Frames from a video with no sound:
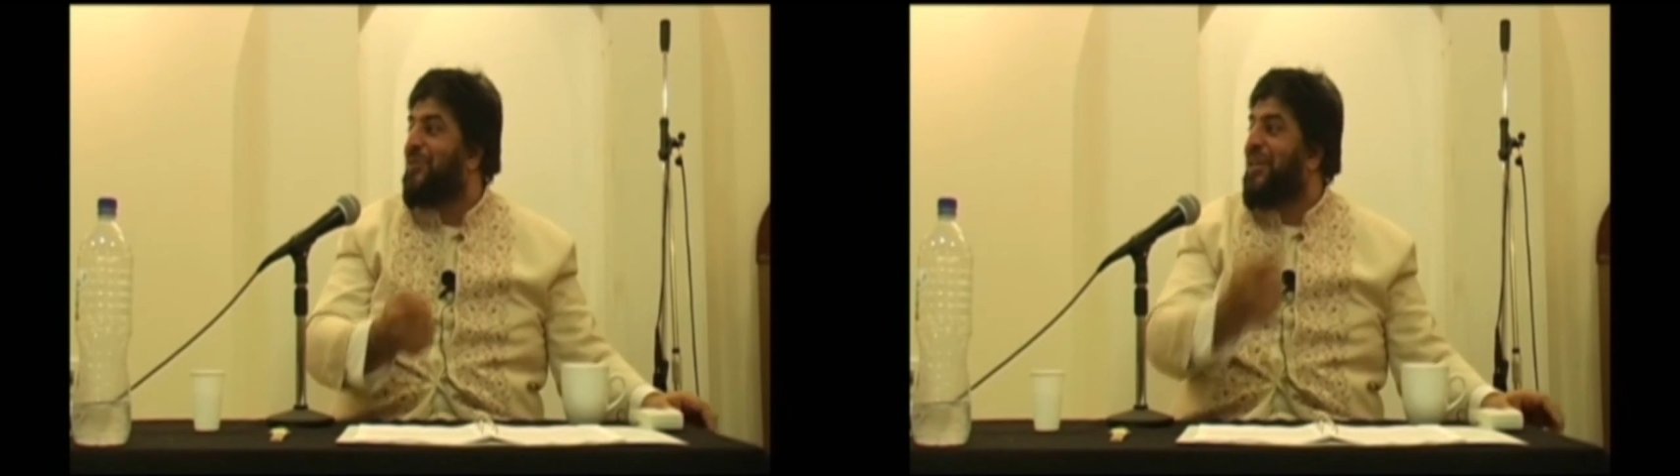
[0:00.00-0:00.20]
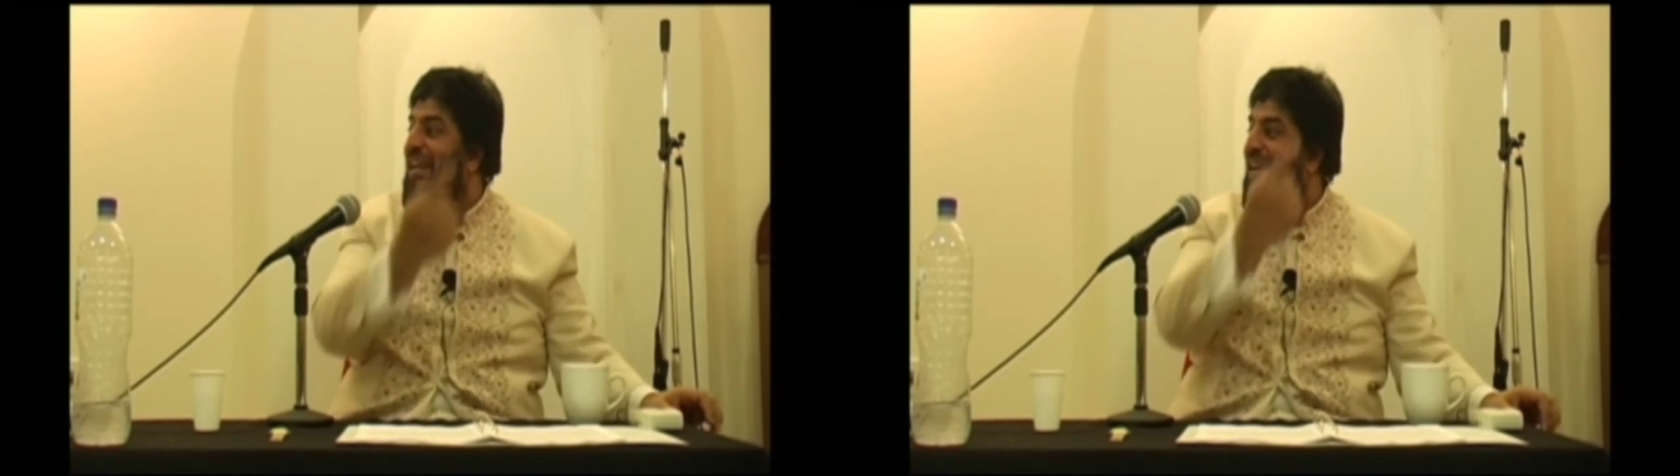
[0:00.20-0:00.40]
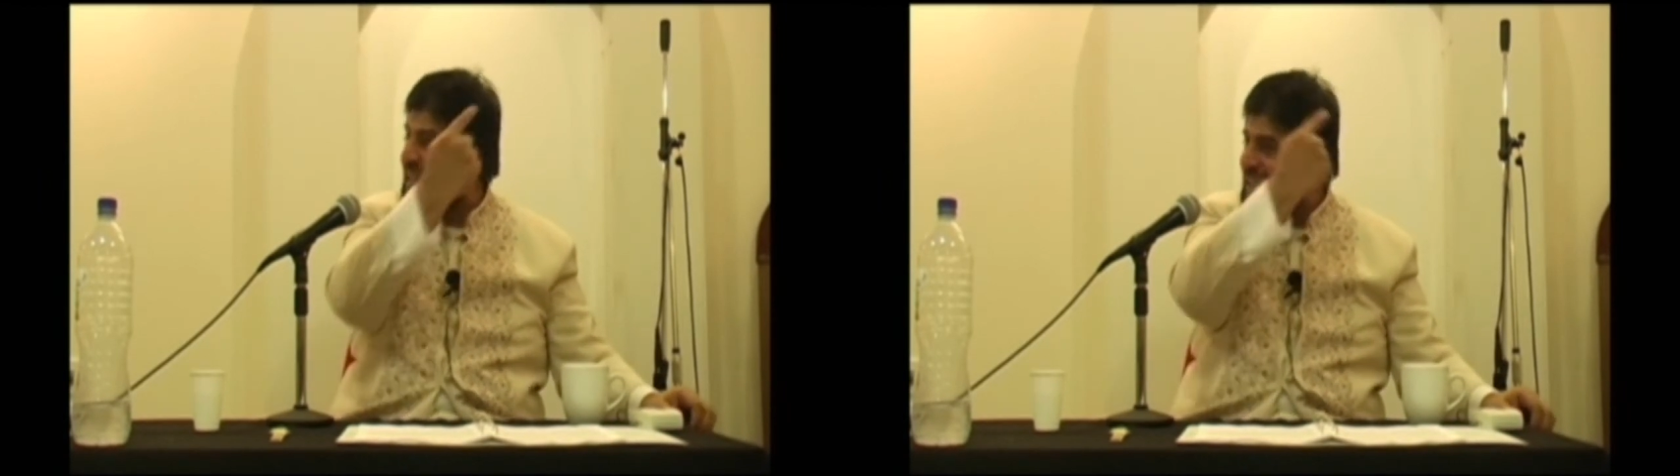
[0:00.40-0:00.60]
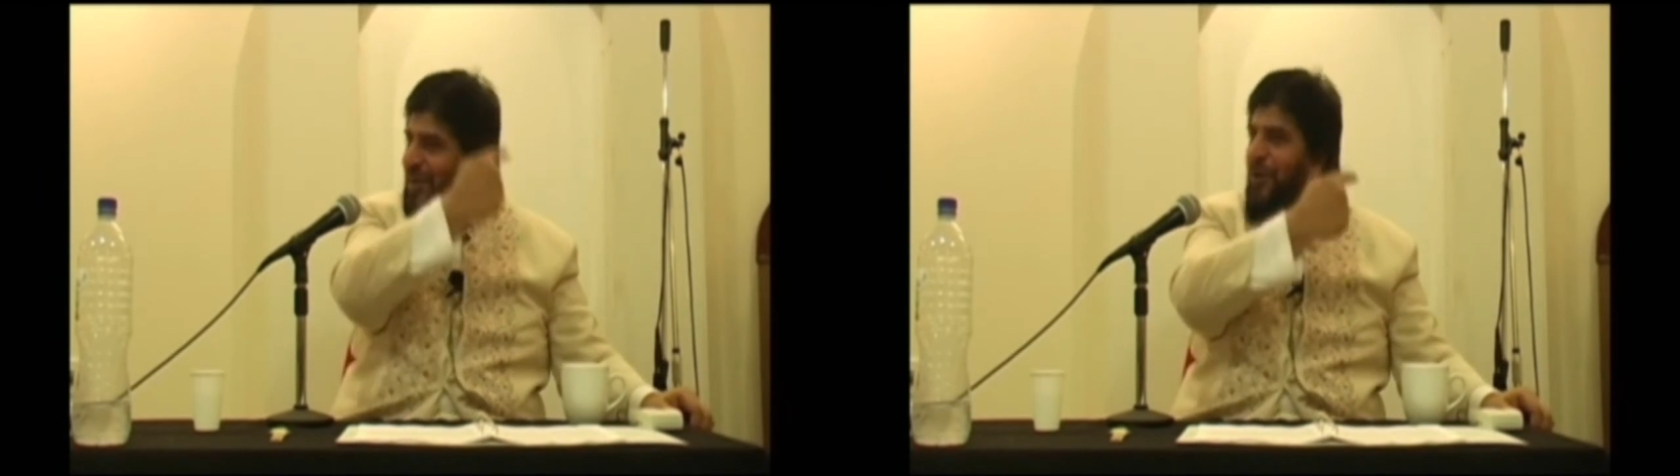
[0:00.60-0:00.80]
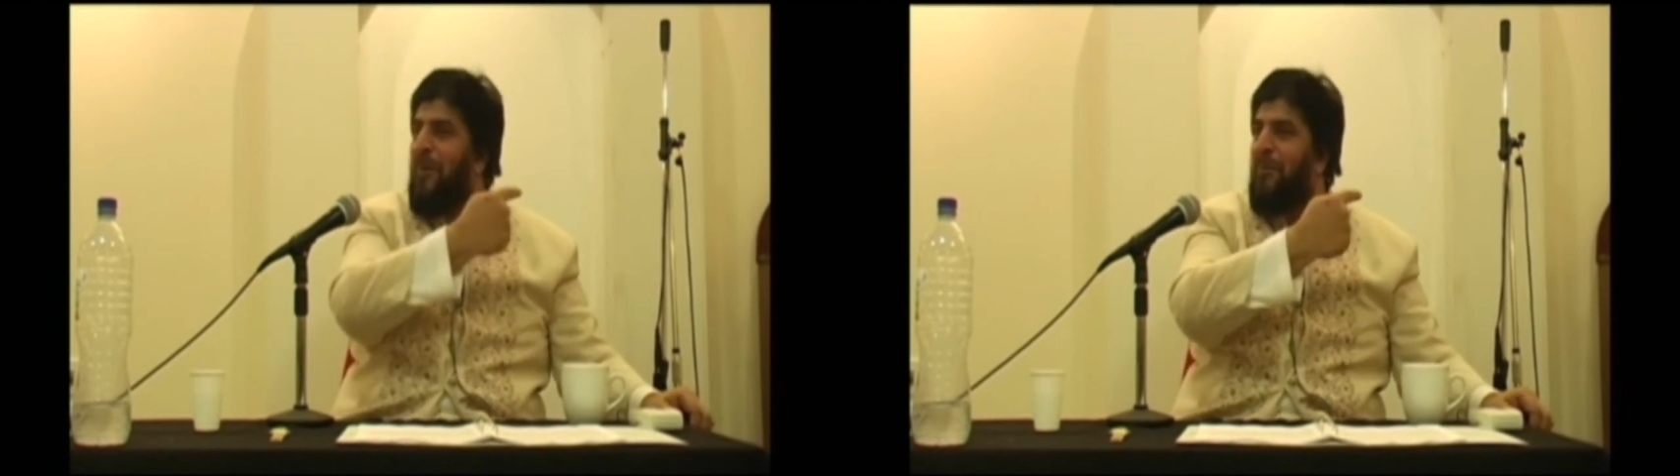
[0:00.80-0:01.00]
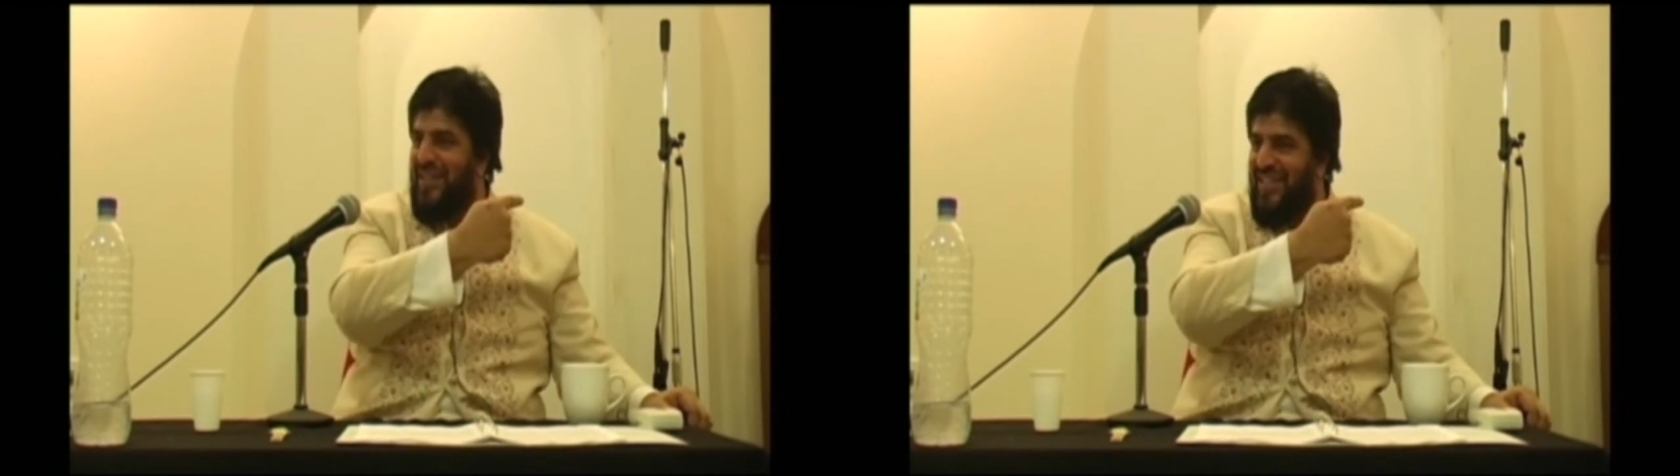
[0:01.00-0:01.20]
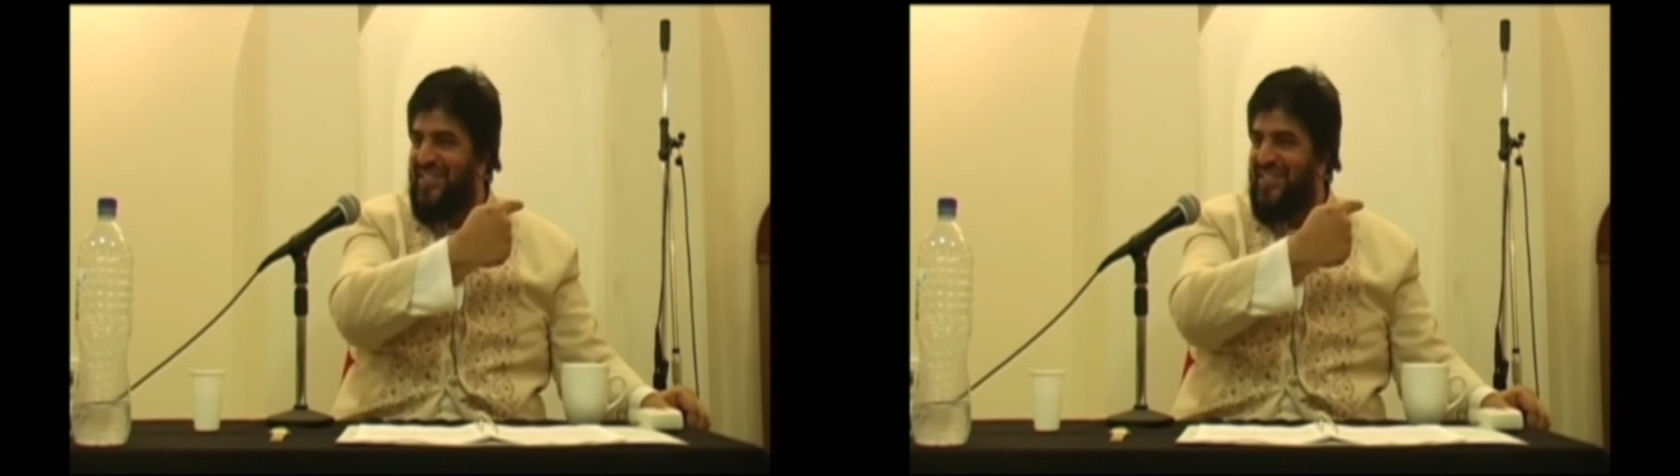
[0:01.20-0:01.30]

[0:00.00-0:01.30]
So he copied the